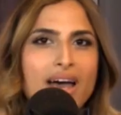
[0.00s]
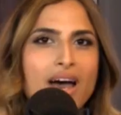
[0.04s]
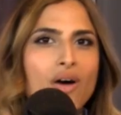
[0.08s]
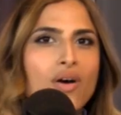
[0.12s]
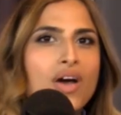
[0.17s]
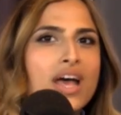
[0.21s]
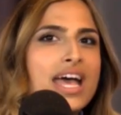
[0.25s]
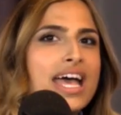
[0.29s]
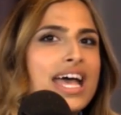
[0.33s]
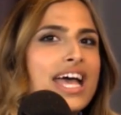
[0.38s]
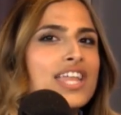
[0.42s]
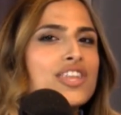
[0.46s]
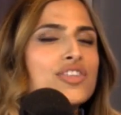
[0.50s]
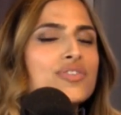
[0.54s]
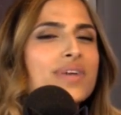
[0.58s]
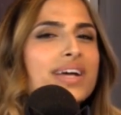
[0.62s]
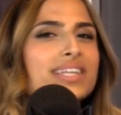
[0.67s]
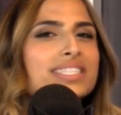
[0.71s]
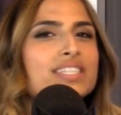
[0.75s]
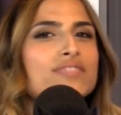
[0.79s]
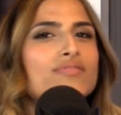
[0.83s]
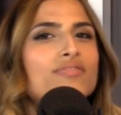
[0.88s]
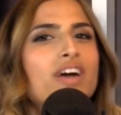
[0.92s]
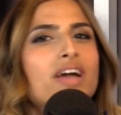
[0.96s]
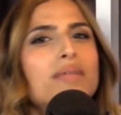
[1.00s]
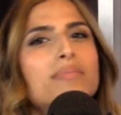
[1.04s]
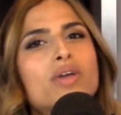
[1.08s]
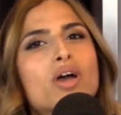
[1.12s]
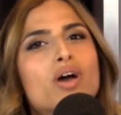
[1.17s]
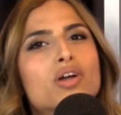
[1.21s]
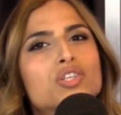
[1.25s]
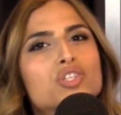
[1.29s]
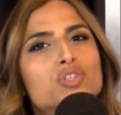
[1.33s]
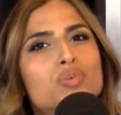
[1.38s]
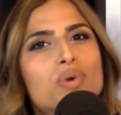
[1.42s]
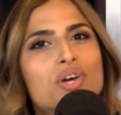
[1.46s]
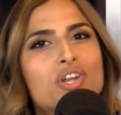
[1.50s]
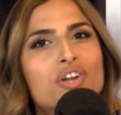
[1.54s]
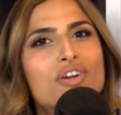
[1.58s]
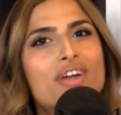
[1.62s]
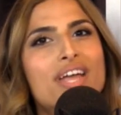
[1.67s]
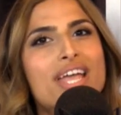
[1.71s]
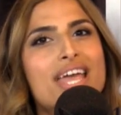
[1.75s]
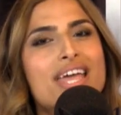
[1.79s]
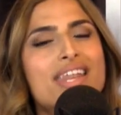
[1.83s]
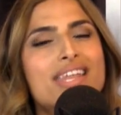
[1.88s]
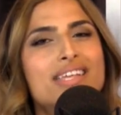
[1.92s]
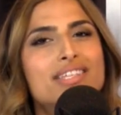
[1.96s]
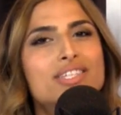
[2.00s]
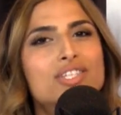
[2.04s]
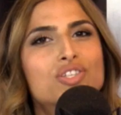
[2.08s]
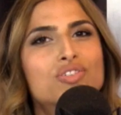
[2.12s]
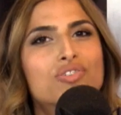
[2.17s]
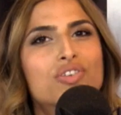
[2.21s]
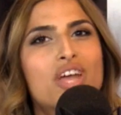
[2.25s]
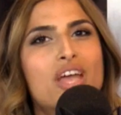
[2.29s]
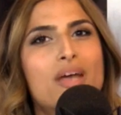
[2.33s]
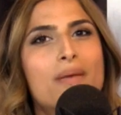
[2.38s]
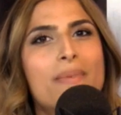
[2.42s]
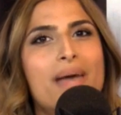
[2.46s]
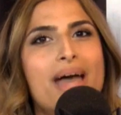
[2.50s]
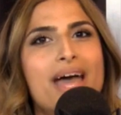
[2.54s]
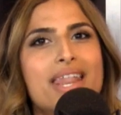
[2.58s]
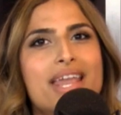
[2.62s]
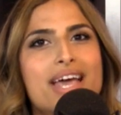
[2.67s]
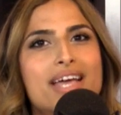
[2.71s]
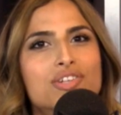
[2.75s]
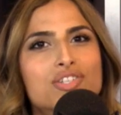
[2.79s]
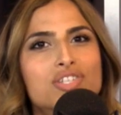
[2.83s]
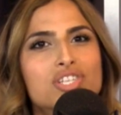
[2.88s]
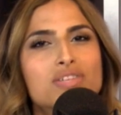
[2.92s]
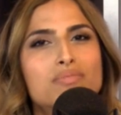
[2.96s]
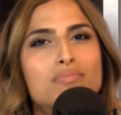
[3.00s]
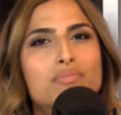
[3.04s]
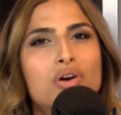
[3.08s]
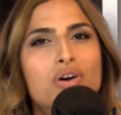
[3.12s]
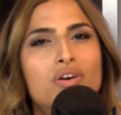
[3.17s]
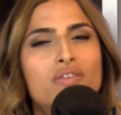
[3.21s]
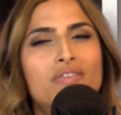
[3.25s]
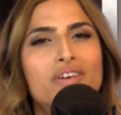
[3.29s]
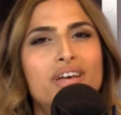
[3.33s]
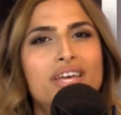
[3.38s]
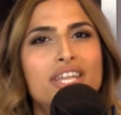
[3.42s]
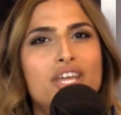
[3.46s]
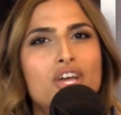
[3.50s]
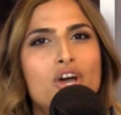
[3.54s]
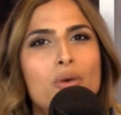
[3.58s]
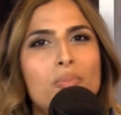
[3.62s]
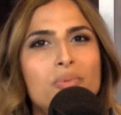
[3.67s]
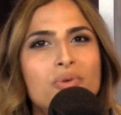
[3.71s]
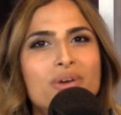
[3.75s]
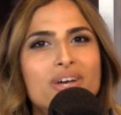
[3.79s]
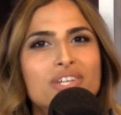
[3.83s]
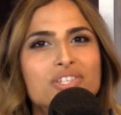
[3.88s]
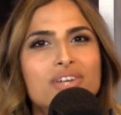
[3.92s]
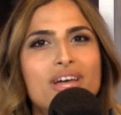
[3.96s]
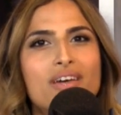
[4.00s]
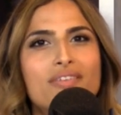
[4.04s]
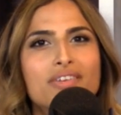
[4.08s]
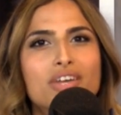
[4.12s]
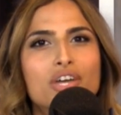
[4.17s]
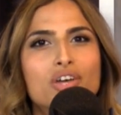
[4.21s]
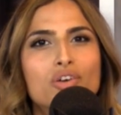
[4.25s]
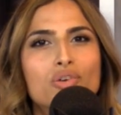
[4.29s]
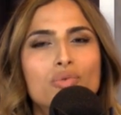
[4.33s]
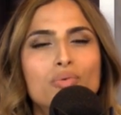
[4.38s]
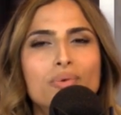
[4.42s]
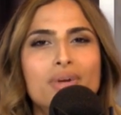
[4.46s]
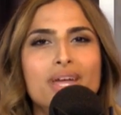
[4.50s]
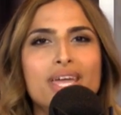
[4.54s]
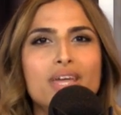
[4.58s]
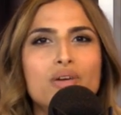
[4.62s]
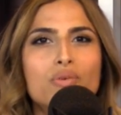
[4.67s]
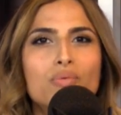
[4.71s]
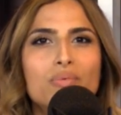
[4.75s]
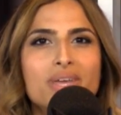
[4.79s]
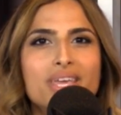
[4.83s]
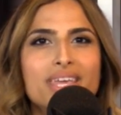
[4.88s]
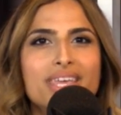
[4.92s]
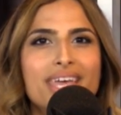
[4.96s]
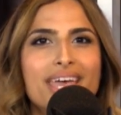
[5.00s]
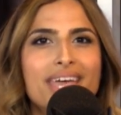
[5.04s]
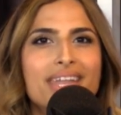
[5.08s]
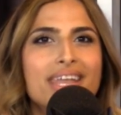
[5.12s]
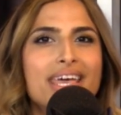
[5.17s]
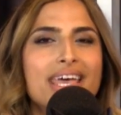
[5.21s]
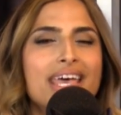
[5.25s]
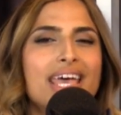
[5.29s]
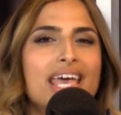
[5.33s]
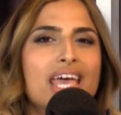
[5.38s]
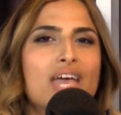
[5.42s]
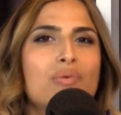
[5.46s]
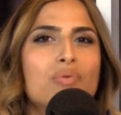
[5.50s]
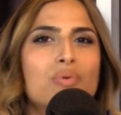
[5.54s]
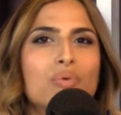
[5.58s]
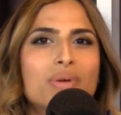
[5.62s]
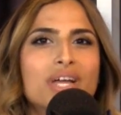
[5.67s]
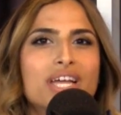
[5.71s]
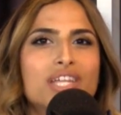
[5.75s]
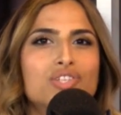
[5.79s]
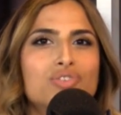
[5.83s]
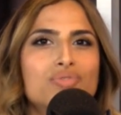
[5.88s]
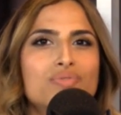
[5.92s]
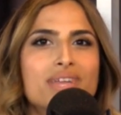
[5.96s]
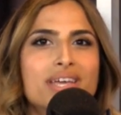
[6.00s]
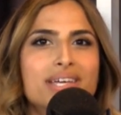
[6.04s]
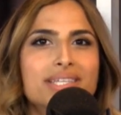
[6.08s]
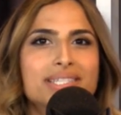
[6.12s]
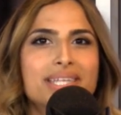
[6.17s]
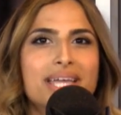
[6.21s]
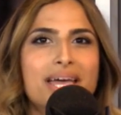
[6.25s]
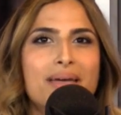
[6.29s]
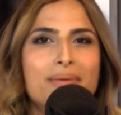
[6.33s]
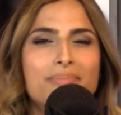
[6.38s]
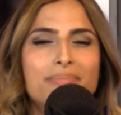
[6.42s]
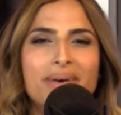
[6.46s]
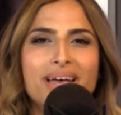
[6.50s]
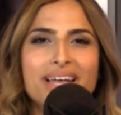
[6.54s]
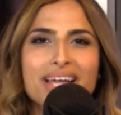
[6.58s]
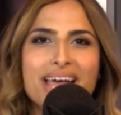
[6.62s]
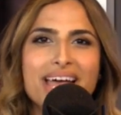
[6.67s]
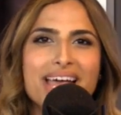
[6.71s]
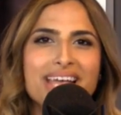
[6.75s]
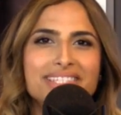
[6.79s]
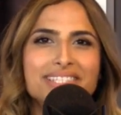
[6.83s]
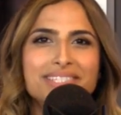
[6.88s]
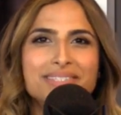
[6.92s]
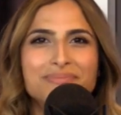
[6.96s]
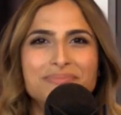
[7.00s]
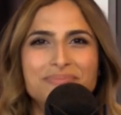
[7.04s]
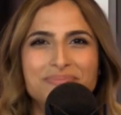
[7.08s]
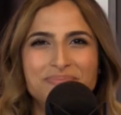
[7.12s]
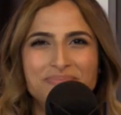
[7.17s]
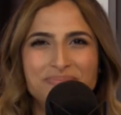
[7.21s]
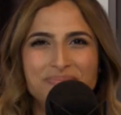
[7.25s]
out. And you guys can find me on Twitter and Instagram at Ashley Mova. And I hope you guys are having a great weekend. And we will catch you next time. Bye, guys.